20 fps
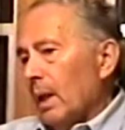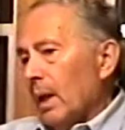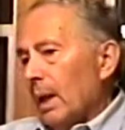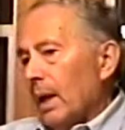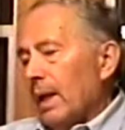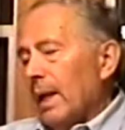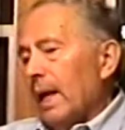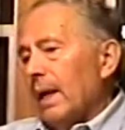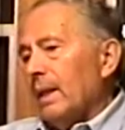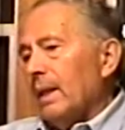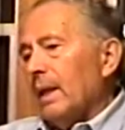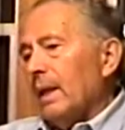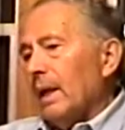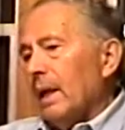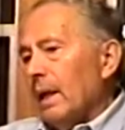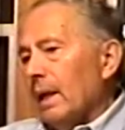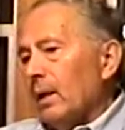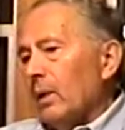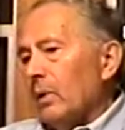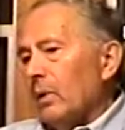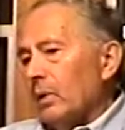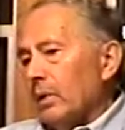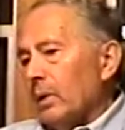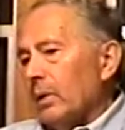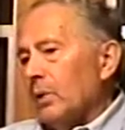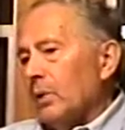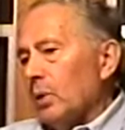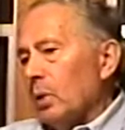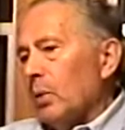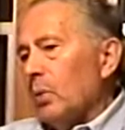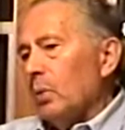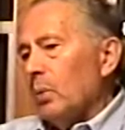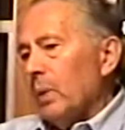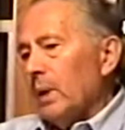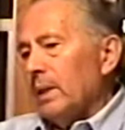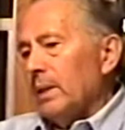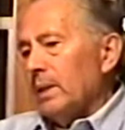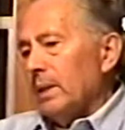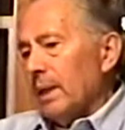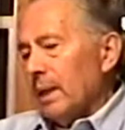And I think Hitler, in his own
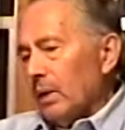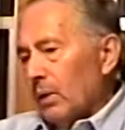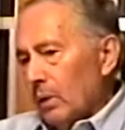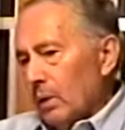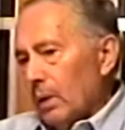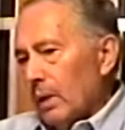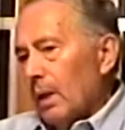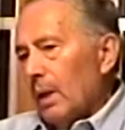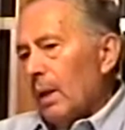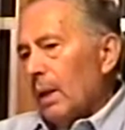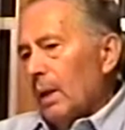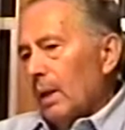way, said, look,